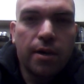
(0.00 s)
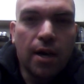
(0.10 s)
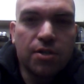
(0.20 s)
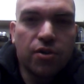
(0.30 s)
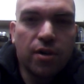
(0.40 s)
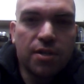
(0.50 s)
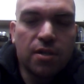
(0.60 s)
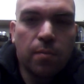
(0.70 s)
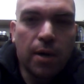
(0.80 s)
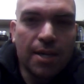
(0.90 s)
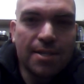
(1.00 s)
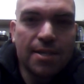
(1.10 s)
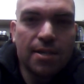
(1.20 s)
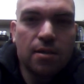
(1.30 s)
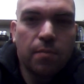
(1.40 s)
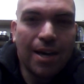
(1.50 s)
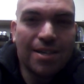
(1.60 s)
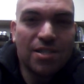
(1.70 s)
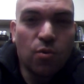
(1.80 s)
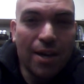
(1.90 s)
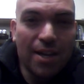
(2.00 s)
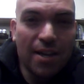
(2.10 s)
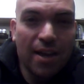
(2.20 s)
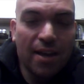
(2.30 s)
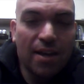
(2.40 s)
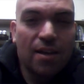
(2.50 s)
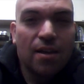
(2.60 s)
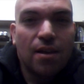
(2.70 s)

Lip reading: Nasser El Sonbaty passed away today,